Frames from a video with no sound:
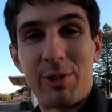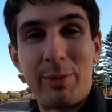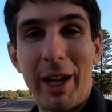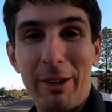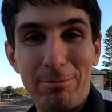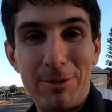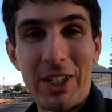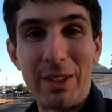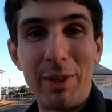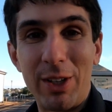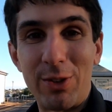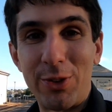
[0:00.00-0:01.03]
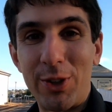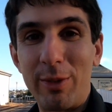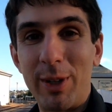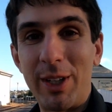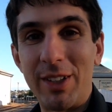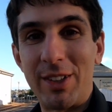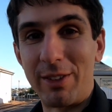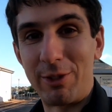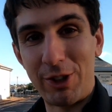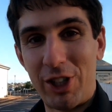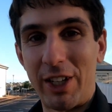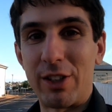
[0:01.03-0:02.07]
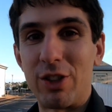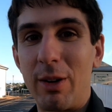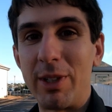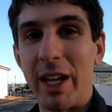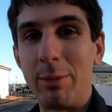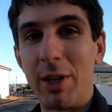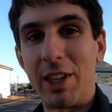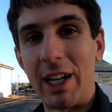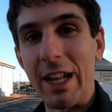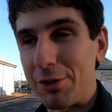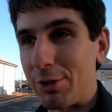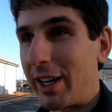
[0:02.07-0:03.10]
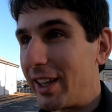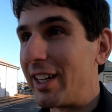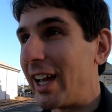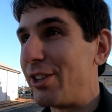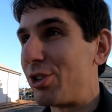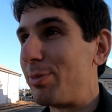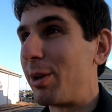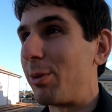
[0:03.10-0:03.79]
for about 10 minutes or so, because I've just checked the timetable and the last train of the day should be